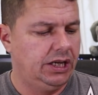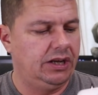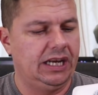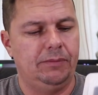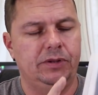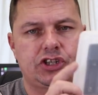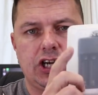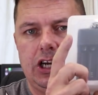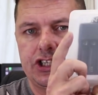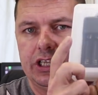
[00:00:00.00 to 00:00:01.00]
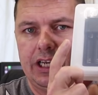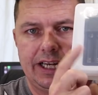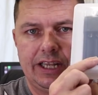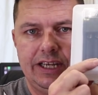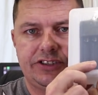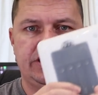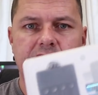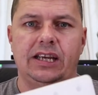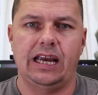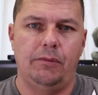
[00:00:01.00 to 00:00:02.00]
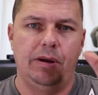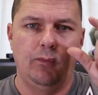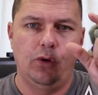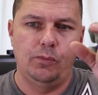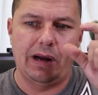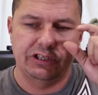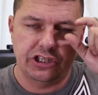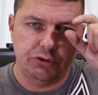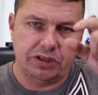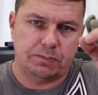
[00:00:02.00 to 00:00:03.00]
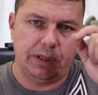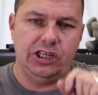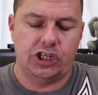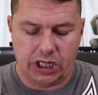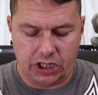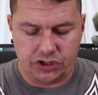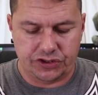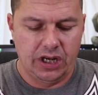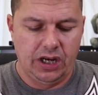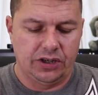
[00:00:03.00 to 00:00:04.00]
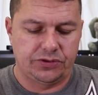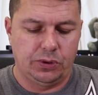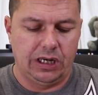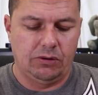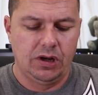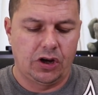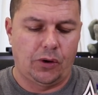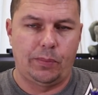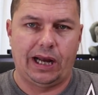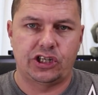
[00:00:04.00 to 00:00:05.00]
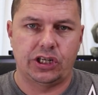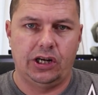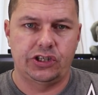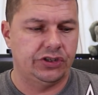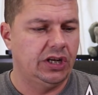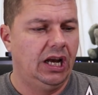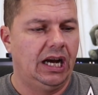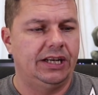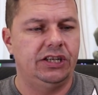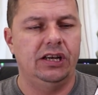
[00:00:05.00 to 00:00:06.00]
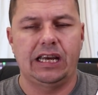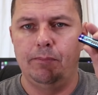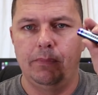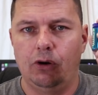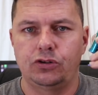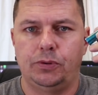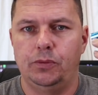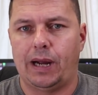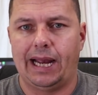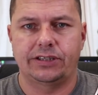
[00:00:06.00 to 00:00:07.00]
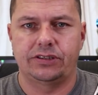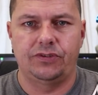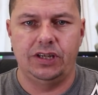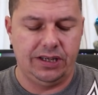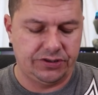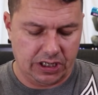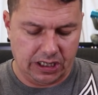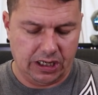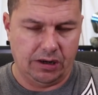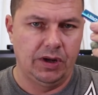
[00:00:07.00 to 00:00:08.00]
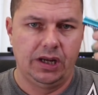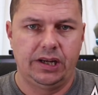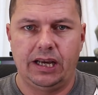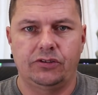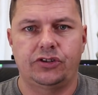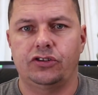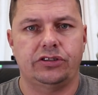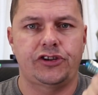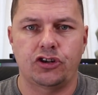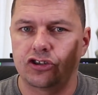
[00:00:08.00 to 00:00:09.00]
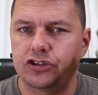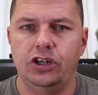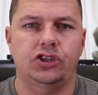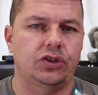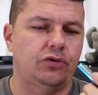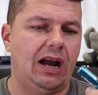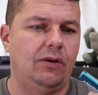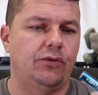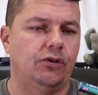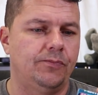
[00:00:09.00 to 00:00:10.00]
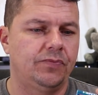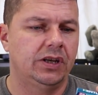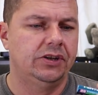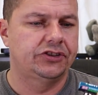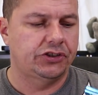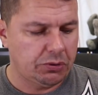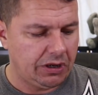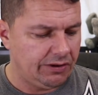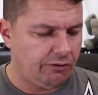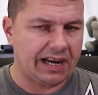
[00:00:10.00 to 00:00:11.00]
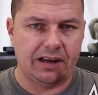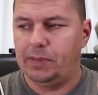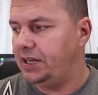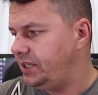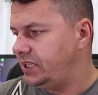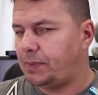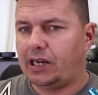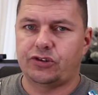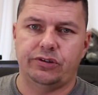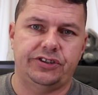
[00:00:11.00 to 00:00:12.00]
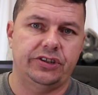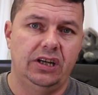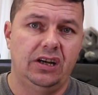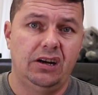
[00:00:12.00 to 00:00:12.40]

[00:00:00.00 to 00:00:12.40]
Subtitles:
You can get them the charger like this, you can get them in wall-mounted USB chargers as well, compact chargers, and you can get multiple packs of these. Just search around for them. So do I recommend these batteries?